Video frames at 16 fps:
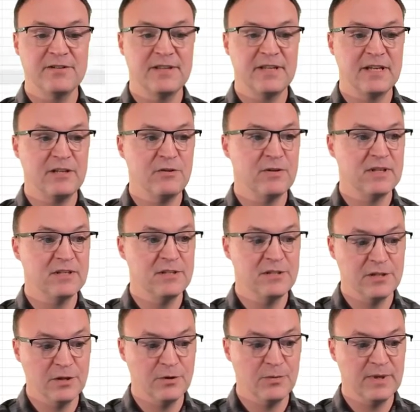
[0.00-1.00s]
thing you can
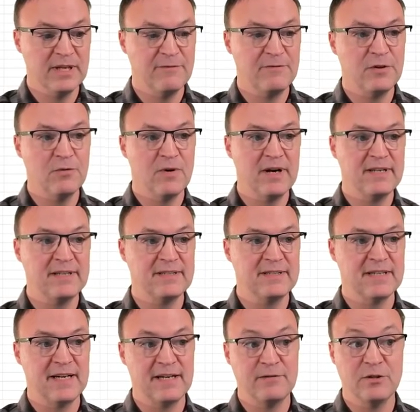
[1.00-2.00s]
do, if you
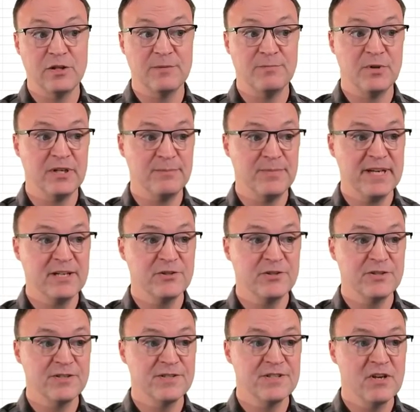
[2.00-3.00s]
wanted, you could put
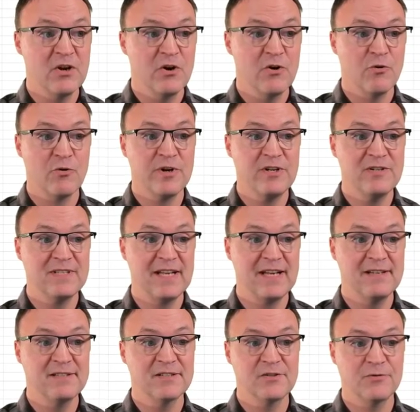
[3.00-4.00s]
pictures, or you could
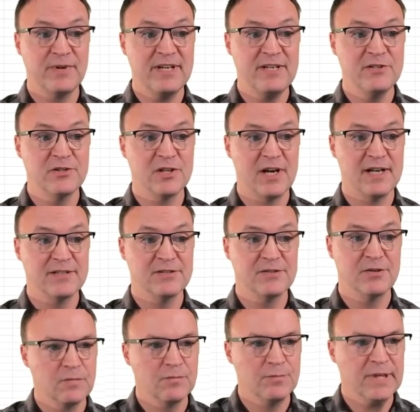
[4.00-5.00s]
take screenshots.
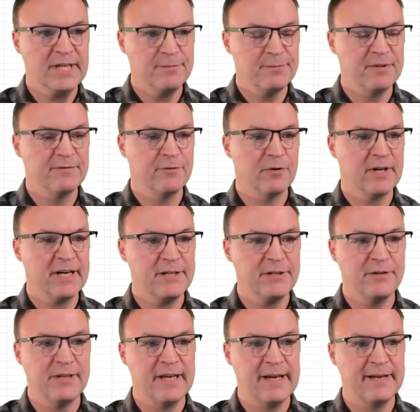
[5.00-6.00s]
So, but before I
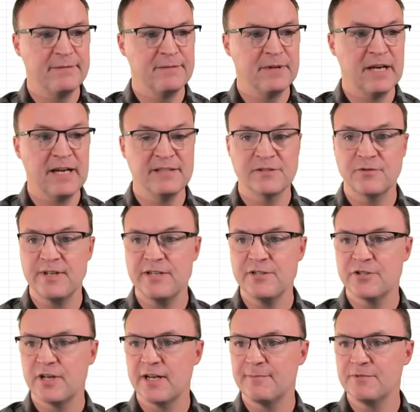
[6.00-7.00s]
do that
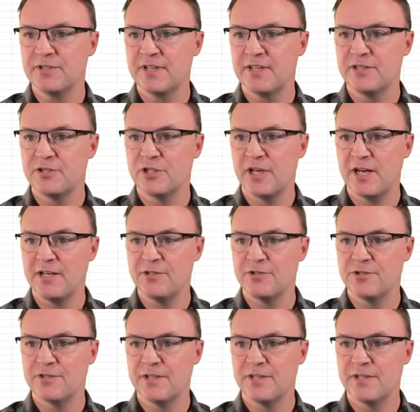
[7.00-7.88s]
screenshot, I'm just going to change